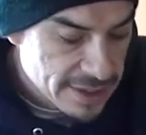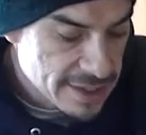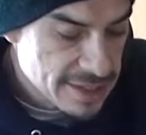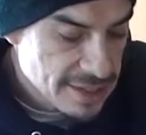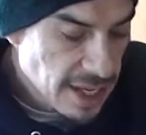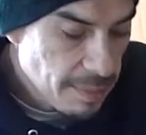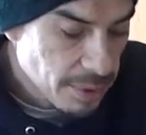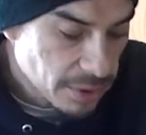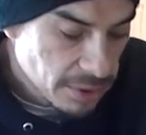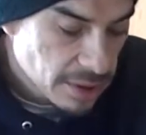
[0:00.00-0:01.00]

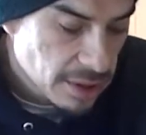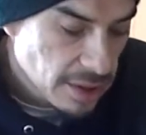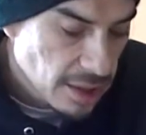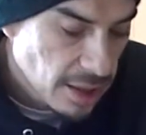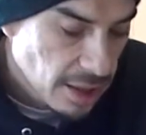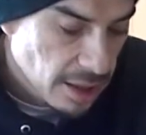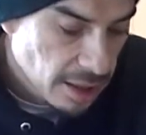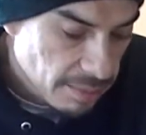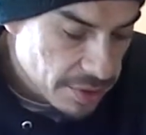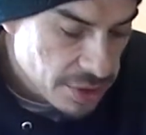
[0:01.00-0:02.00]
staple
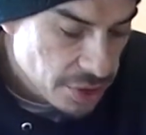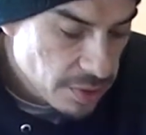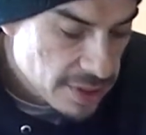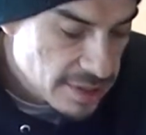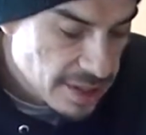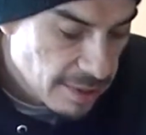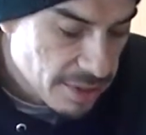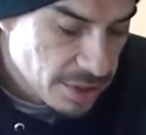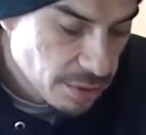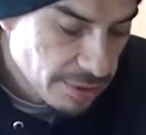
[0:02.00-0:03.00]
juices that I've
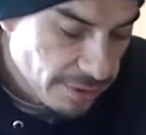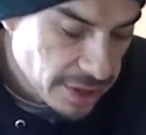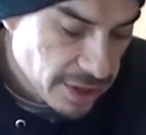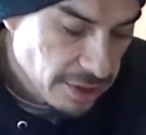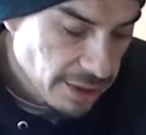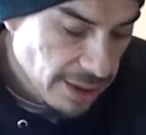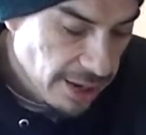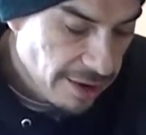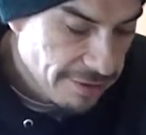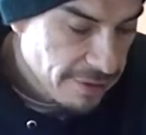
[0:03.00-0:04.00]
been doing for a year and a
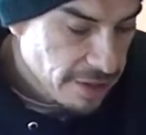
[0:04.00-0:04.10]
half.